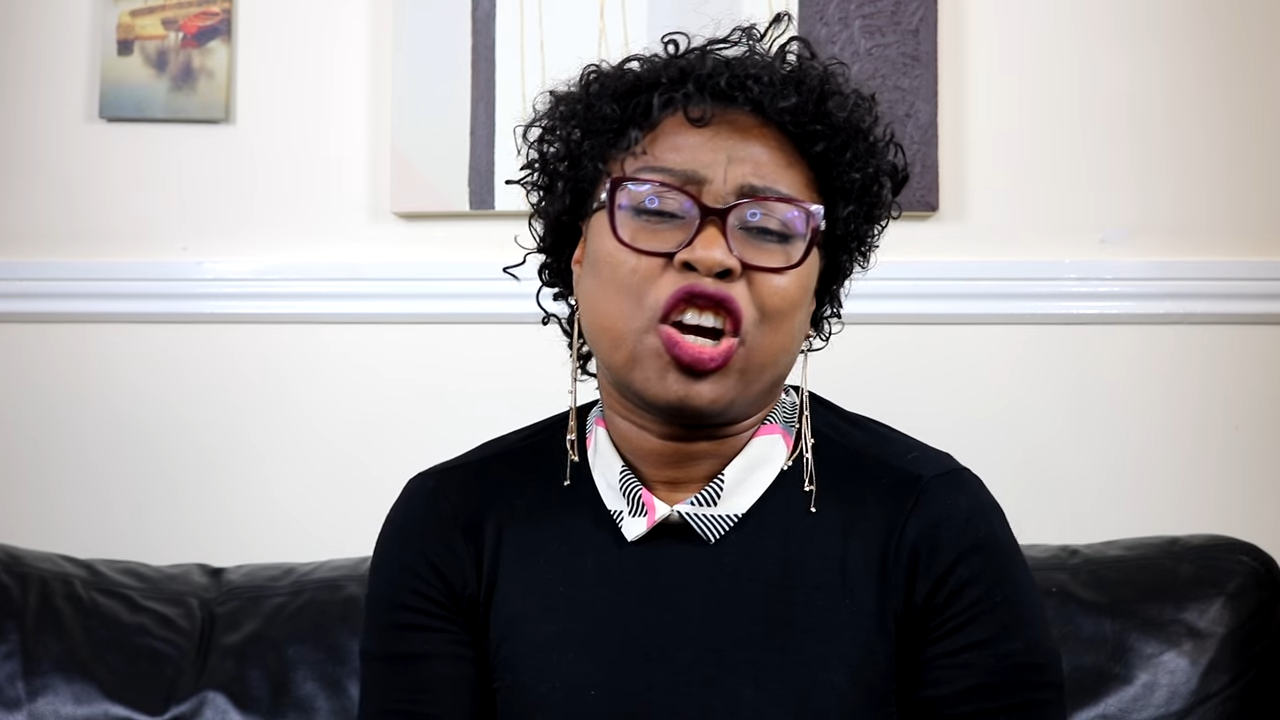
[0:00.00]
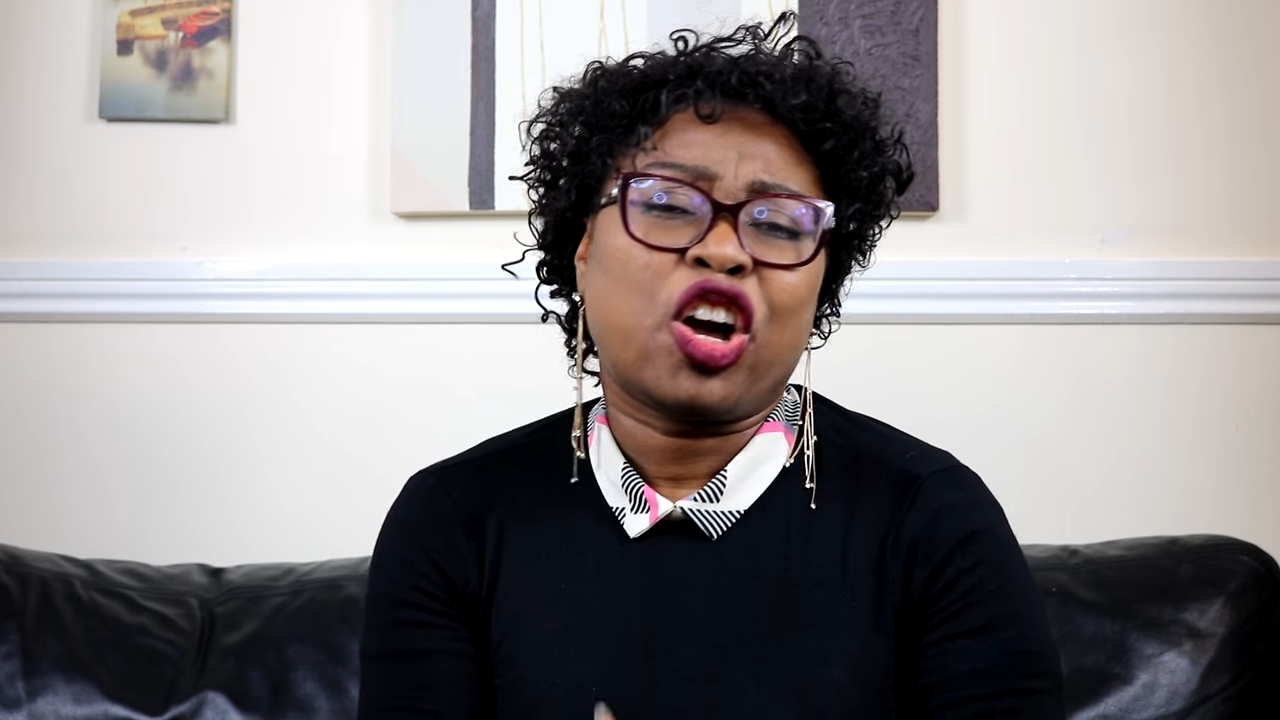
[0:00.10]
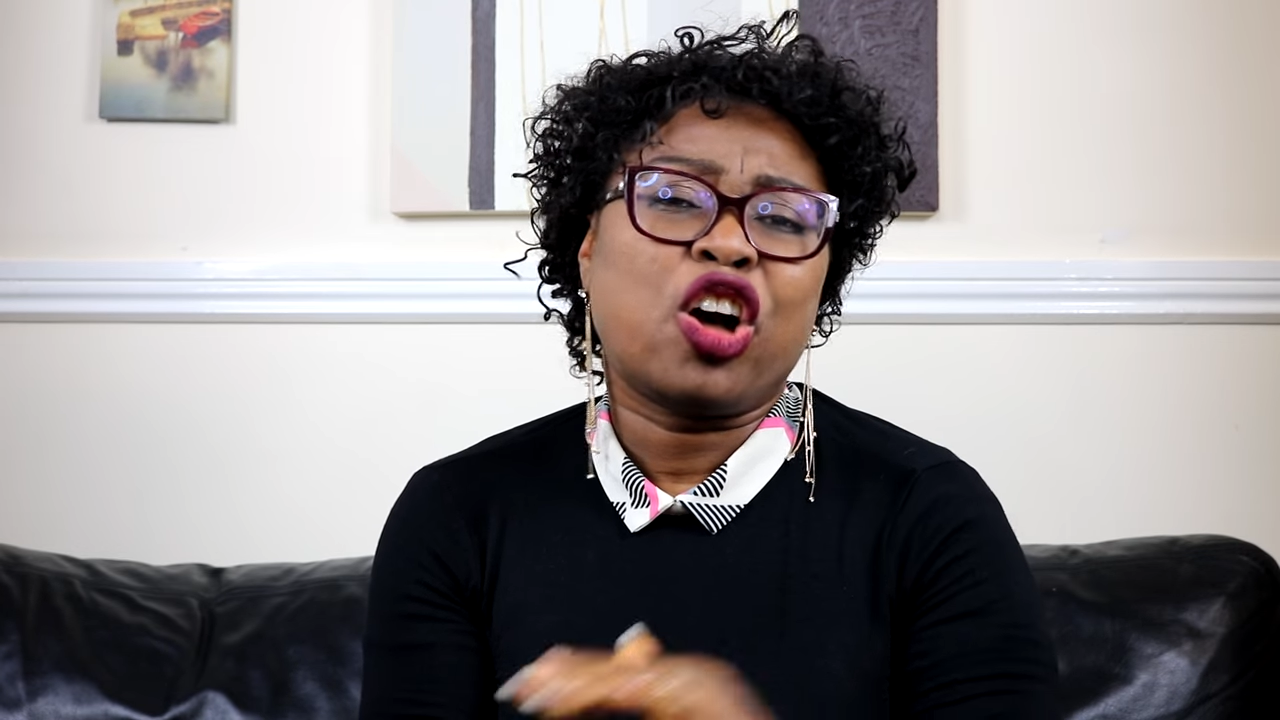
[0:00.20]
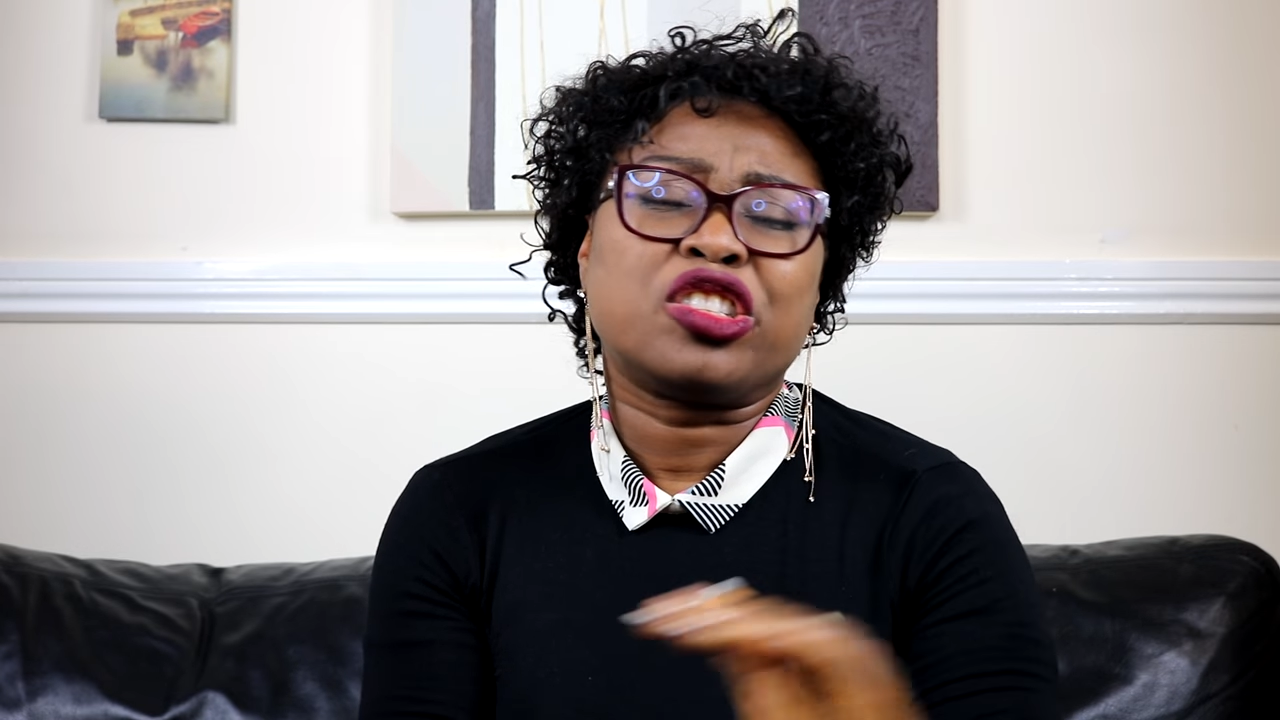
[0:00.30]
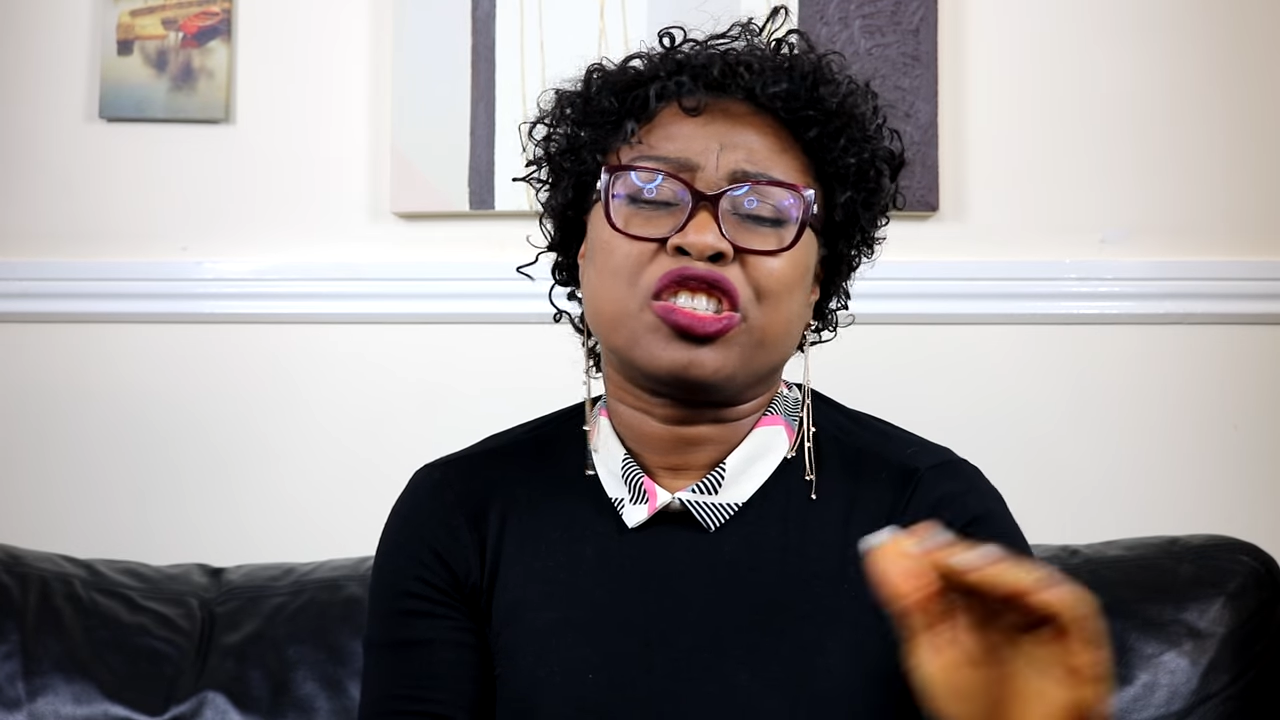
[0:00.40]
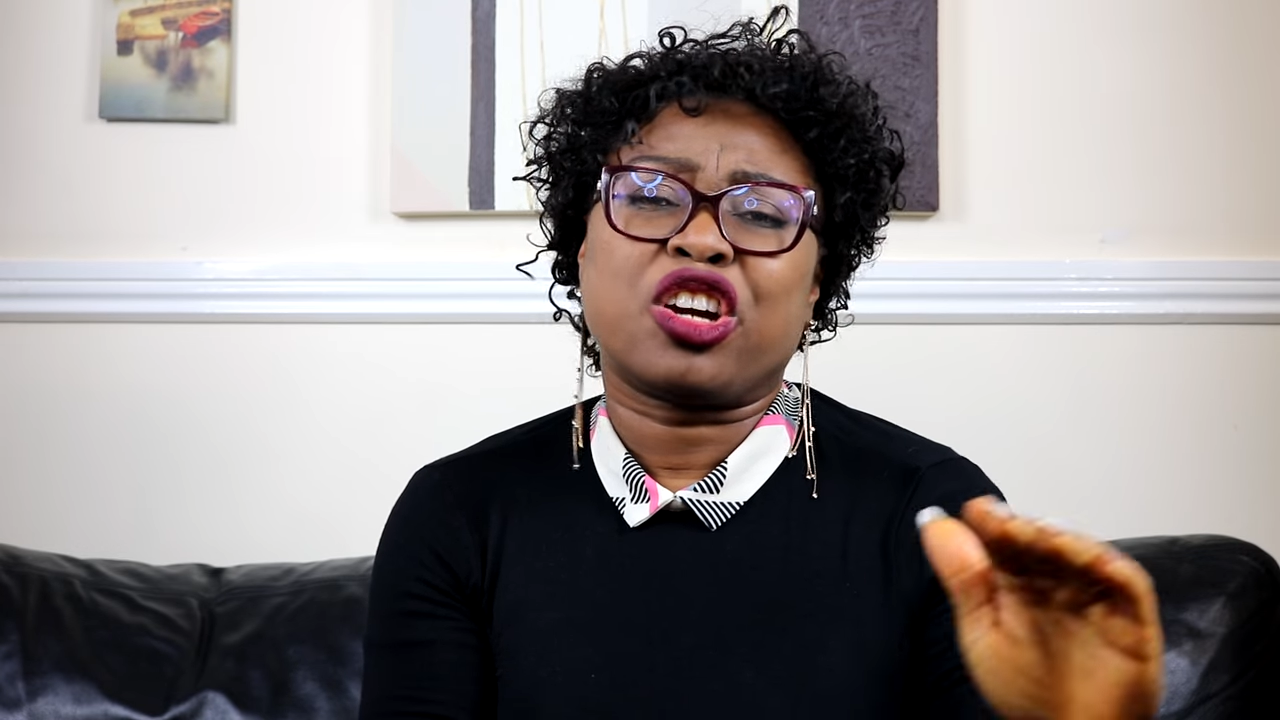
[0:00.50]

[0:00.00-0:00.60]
cuts